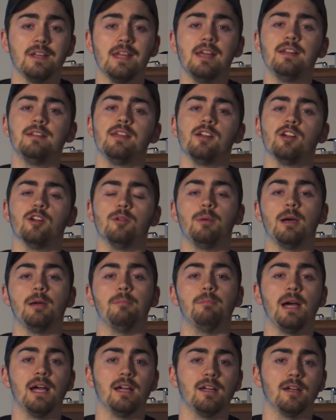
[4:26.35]
an 8
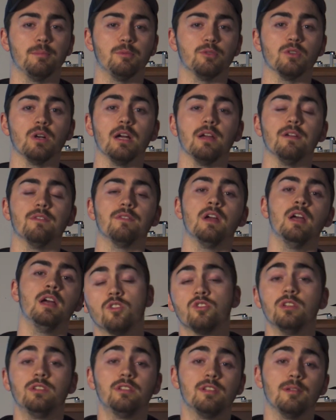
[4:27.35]
terabyte backup drive
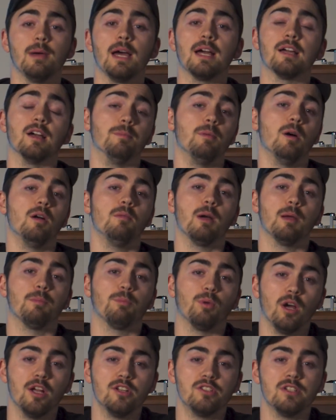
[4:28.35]
just to back up all my
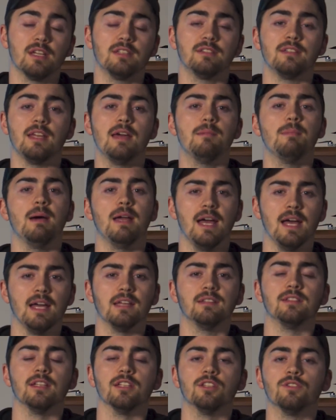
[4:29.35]
projects and my
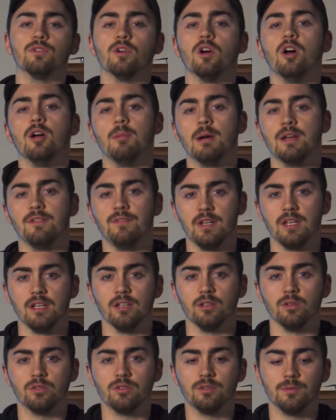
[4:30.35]
assets for all my
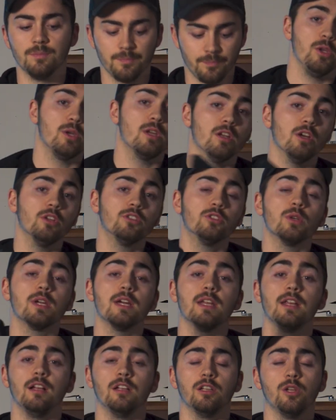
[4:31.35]
videos. You can also
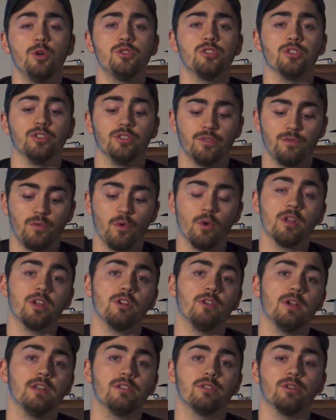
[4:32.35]
get enclosures for
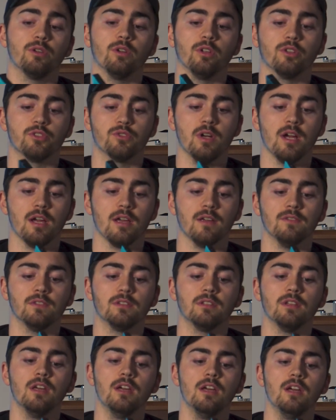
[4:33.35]
your internal
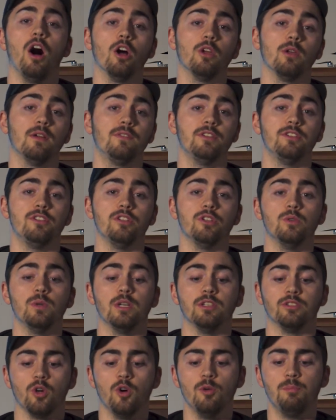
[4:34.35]
drives. All you have to do
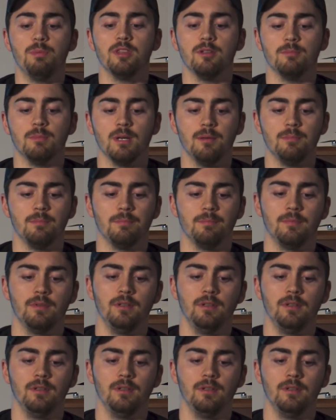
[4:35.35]
is open them up,